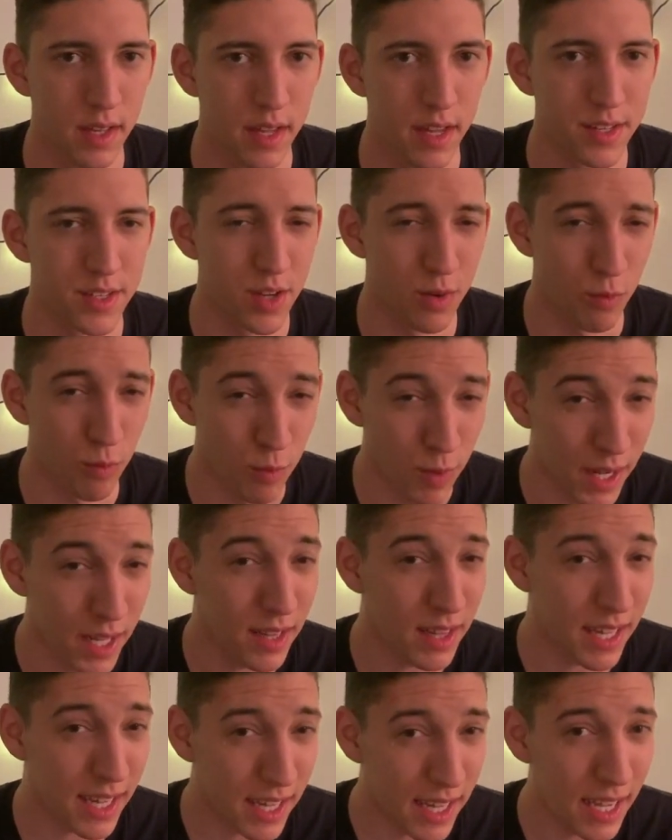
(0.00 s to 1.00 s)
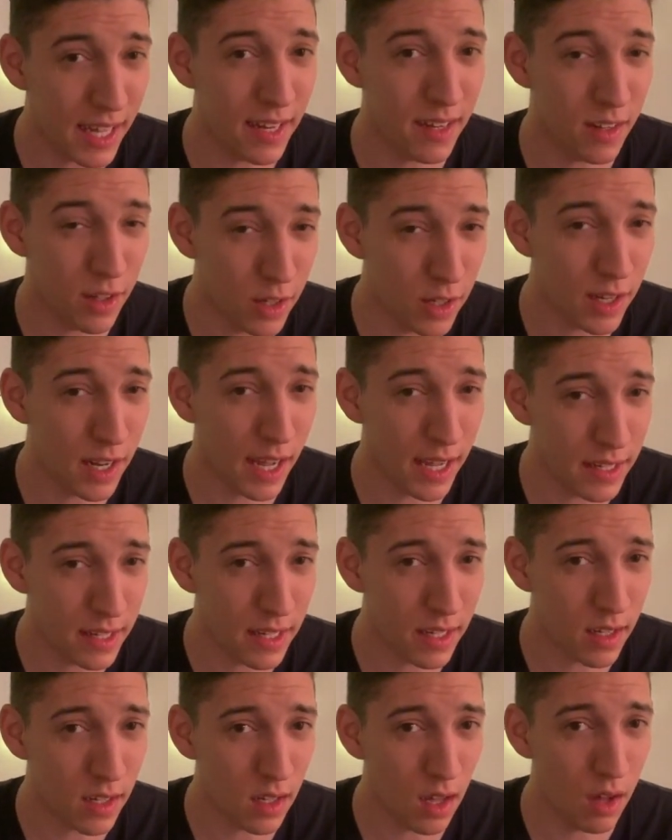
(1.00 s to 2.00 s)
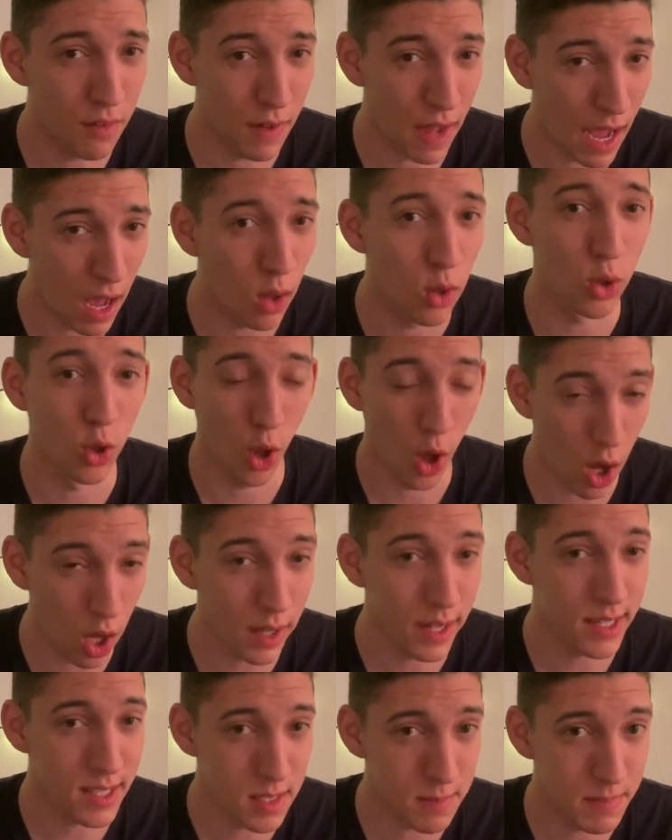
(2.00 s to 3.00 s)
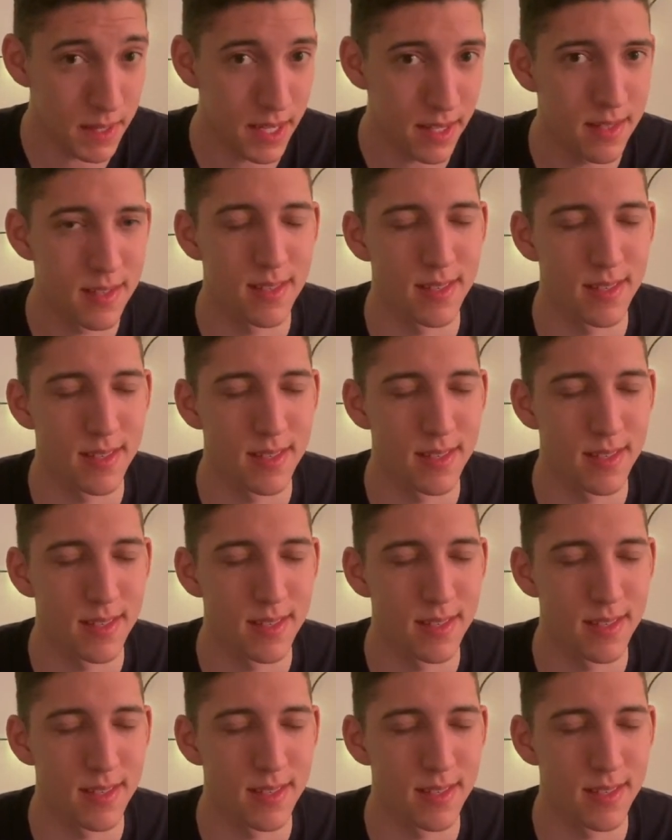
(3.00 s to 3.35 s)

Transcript: And to really get a good idea of how long it's been